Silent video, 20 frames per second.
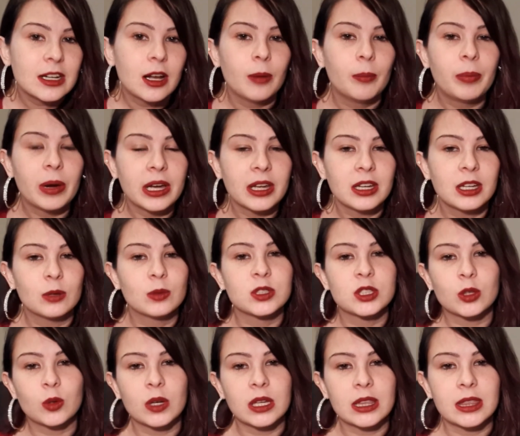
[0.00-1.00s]
But it was
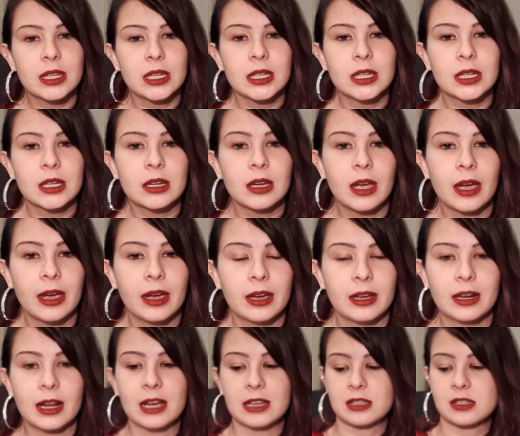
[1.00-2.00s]
a quick thing
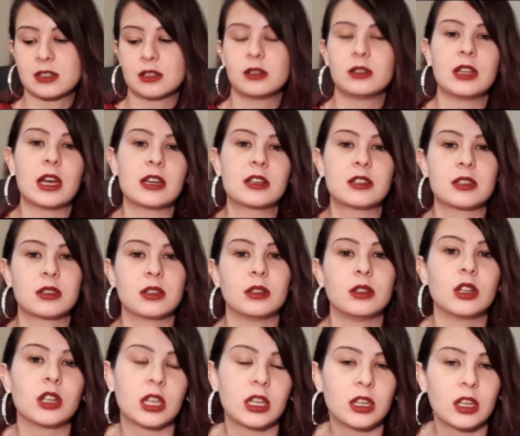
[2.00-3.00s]
and I still liked the
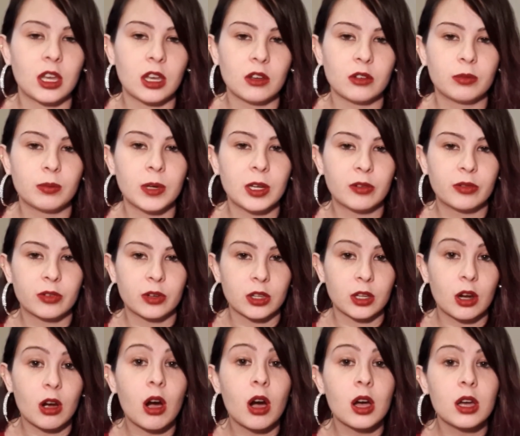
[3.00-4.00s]
look it gave me for the
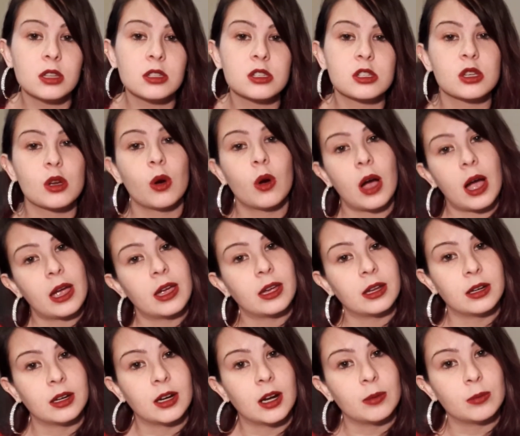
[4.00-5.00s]
con, so I
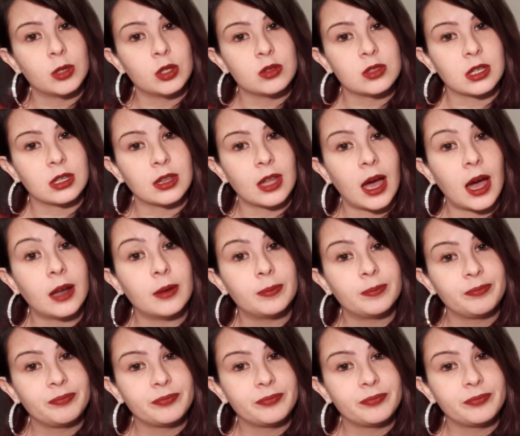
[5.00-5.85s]
ended up using that.